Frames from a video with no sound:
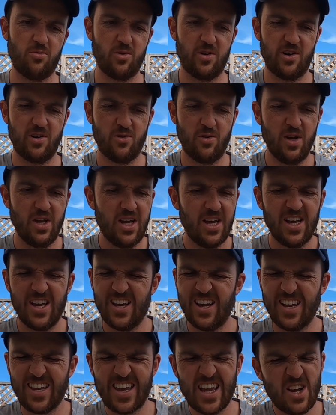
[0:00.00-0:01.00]
as well.
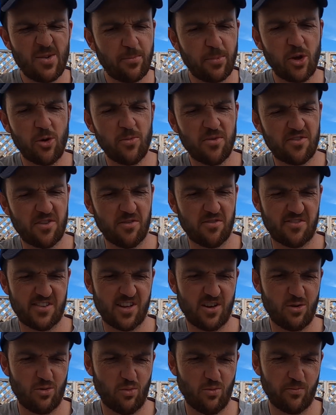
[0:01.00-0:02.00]
Again, Pumas don't
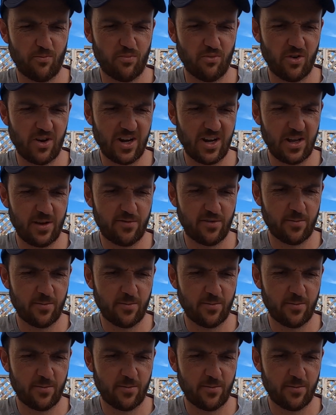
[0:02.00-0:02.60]
sell brilliantly